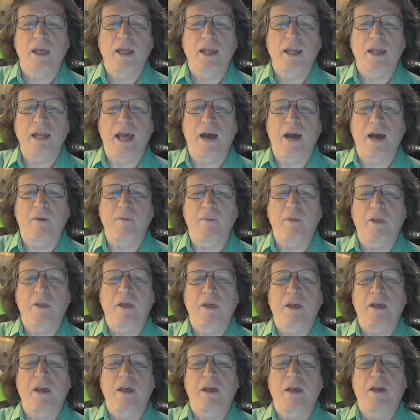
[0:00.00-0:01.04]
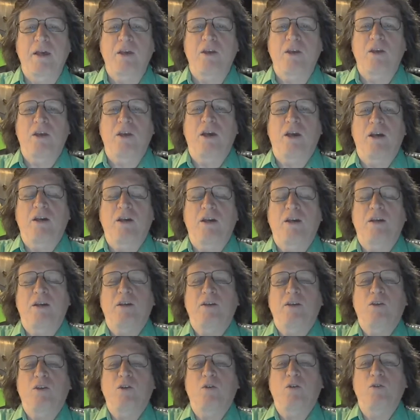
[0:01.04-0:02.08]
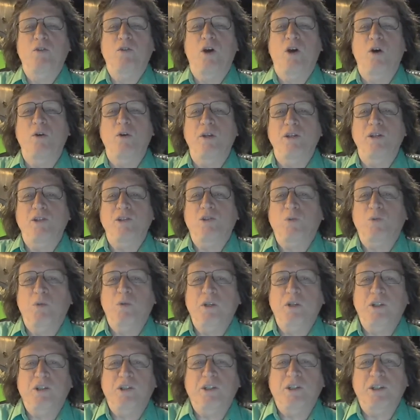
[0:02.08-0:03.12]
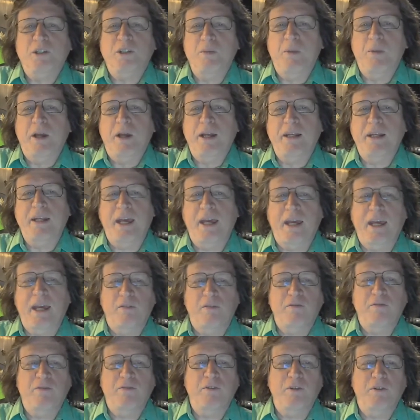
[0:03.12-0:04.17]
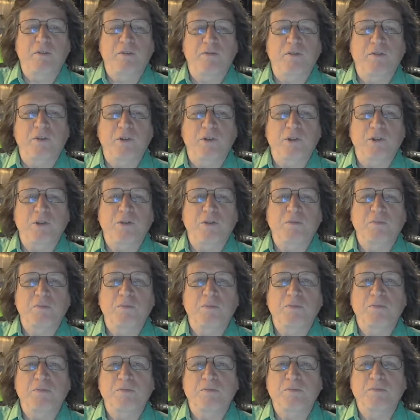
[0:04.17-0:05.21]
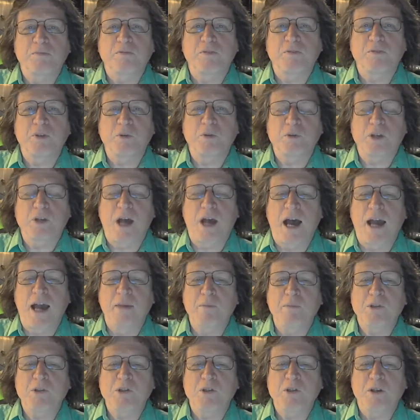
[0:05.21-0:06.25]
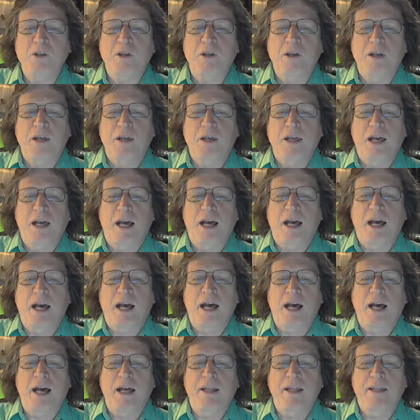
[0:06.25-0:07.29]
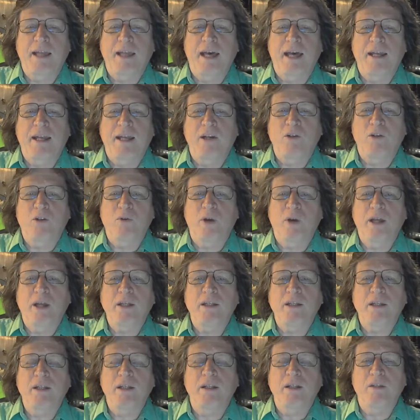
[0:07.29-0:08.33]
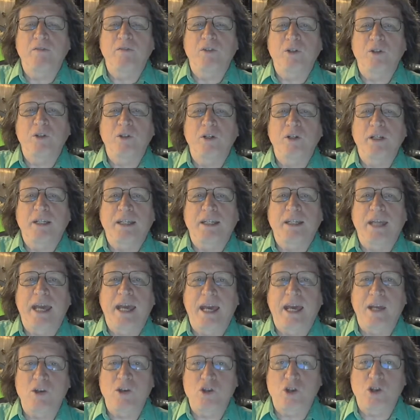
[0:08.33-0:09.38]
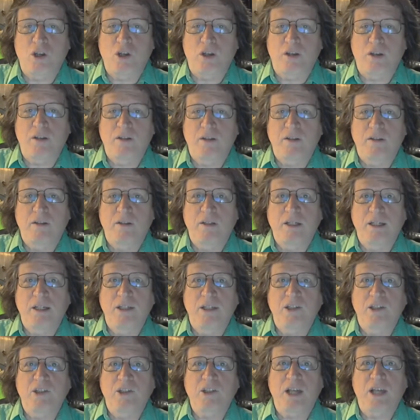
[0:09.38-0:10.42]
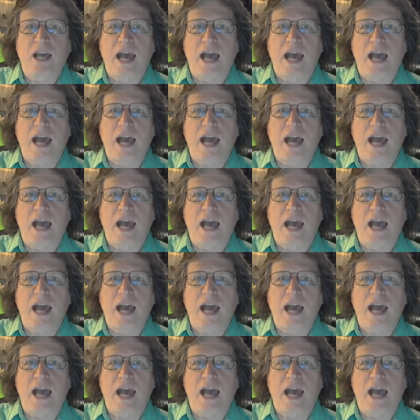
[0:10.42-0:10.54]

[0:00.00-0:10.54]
Now, you'll notice when you sit to meditate for the first few times that a great deal of your attention is